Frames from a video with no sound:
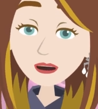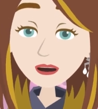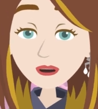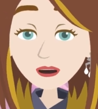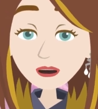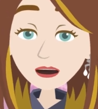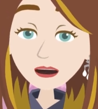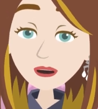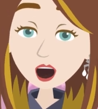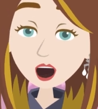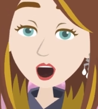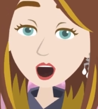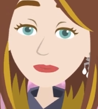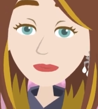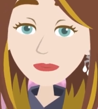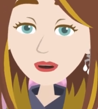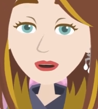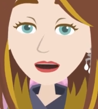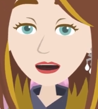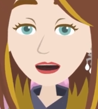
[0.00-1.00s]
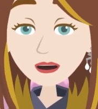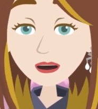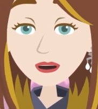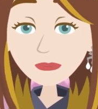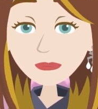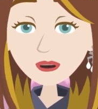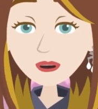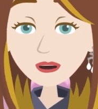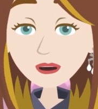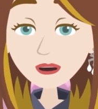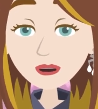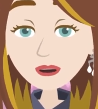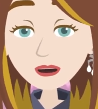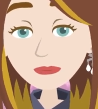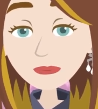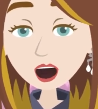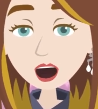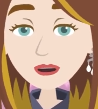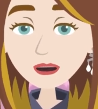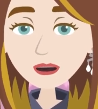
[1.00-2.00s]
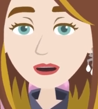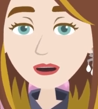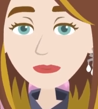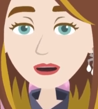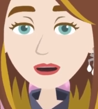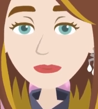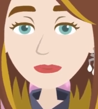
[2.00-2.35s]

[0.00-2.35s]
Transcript: Do you want to love? Does loving come